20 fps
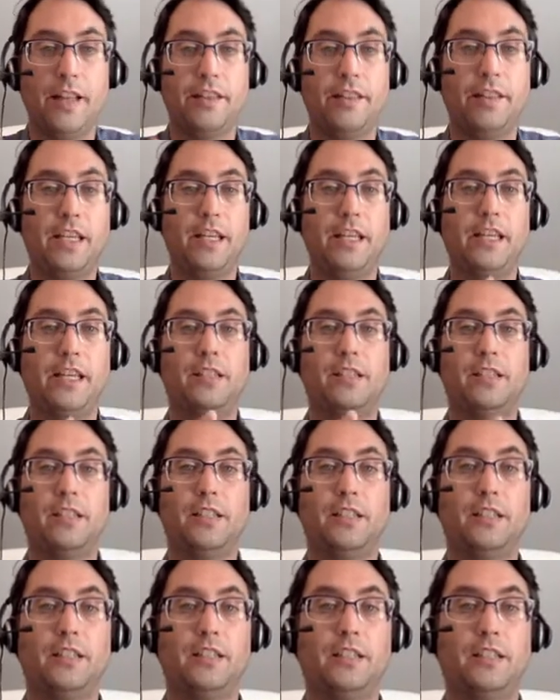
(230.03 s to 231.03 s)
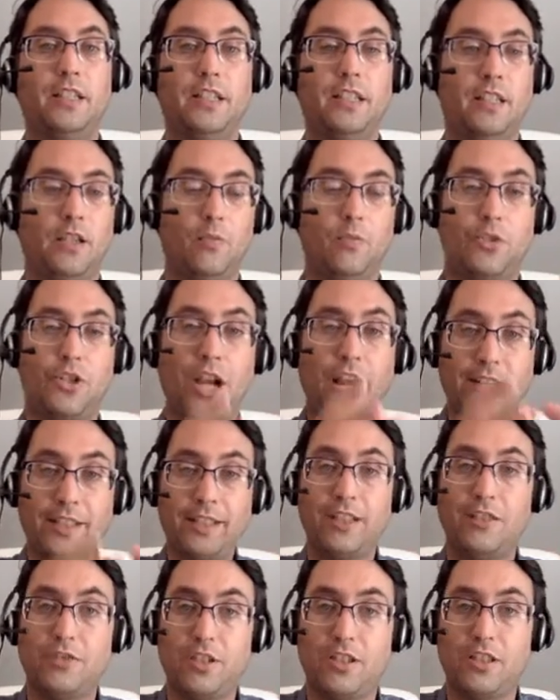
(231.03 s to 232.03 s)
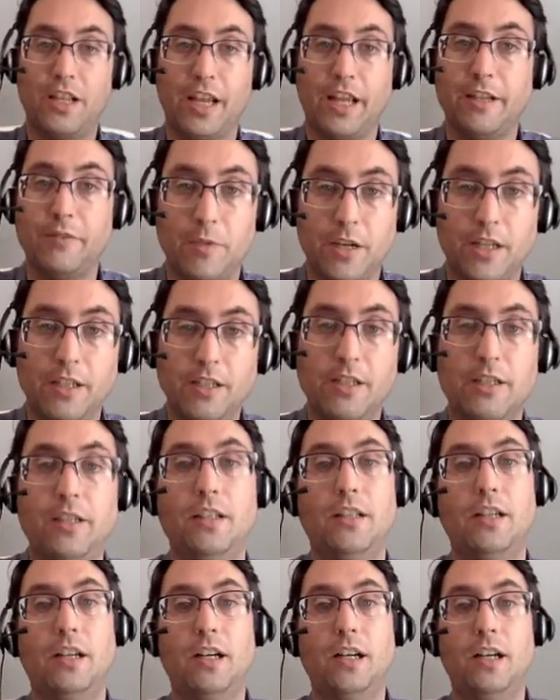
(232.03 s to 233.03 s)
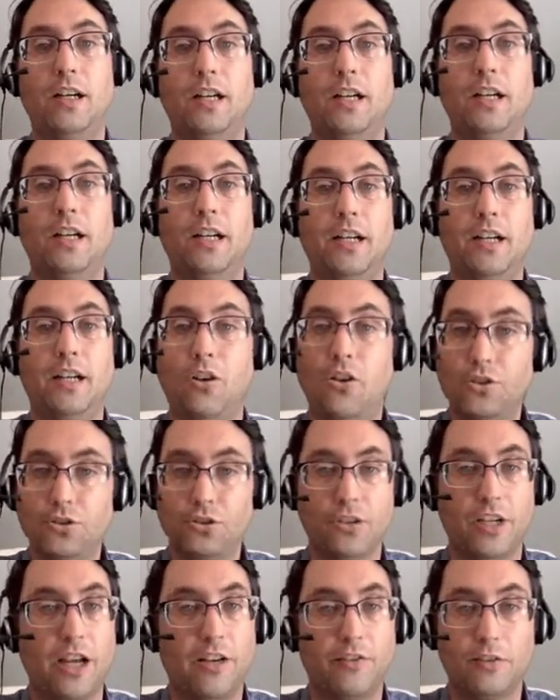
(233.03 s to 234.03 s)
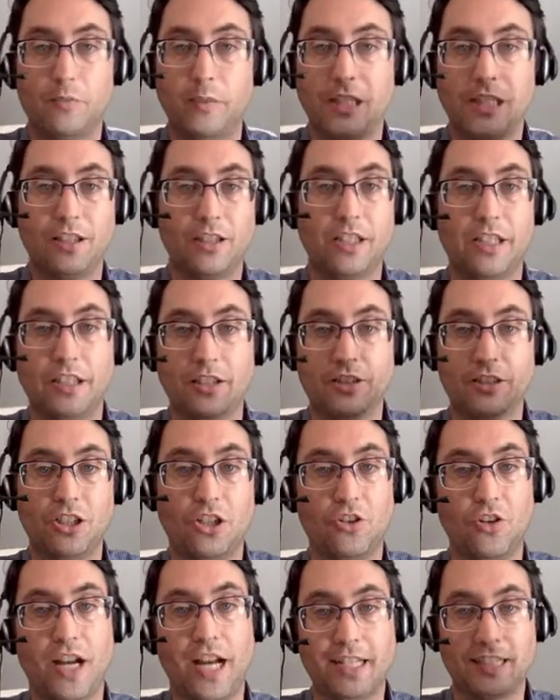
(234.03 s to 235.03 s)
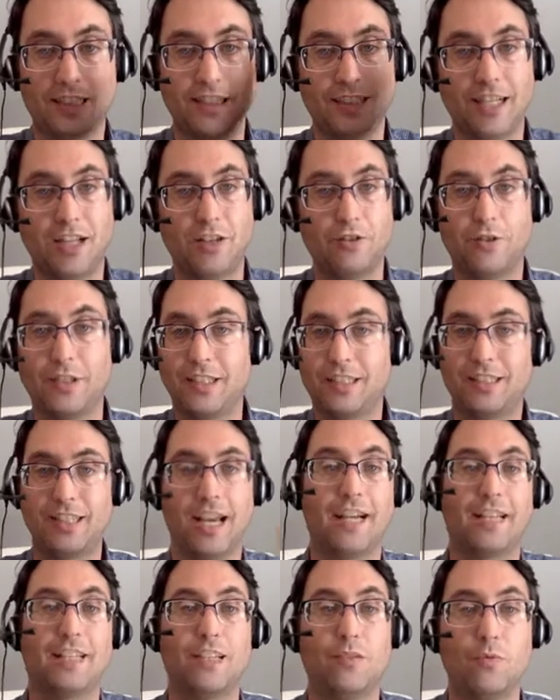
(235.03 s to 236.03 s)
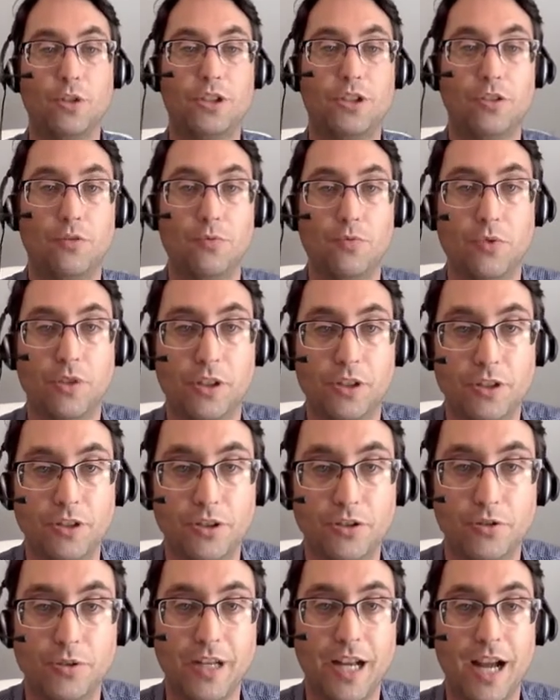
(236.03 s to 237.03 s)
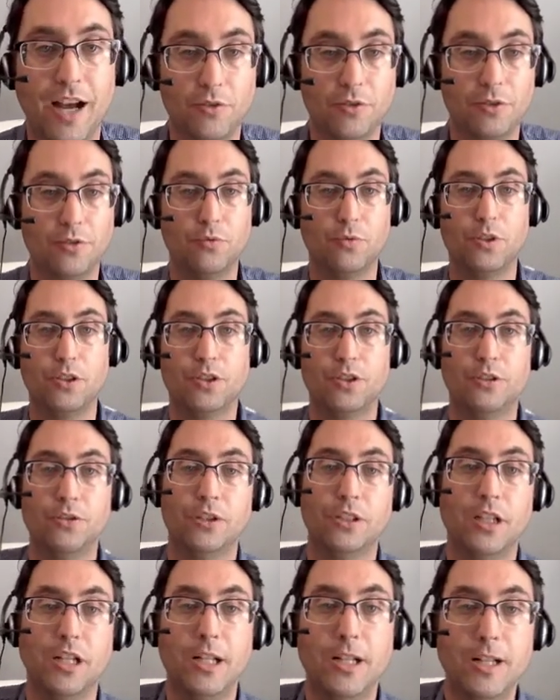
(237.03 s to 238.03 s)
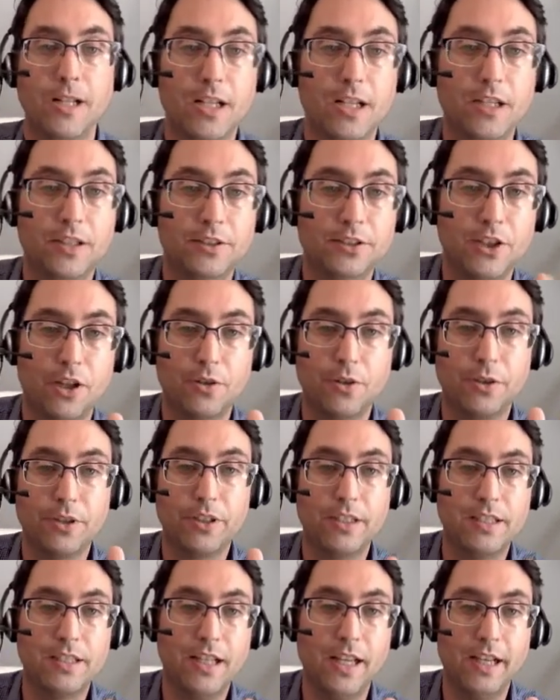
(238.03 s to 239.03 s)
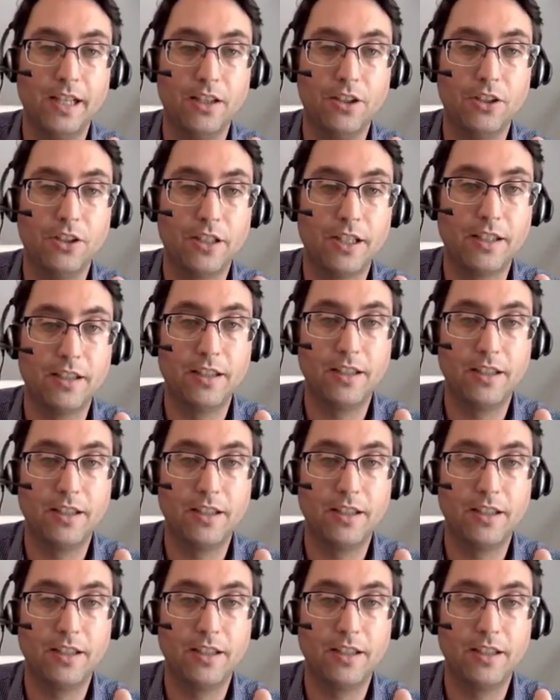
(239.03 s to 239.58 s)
the objective statement also have to be clear and direct and tell you exactly what you want to do and how do you want to do it. So you can take a look at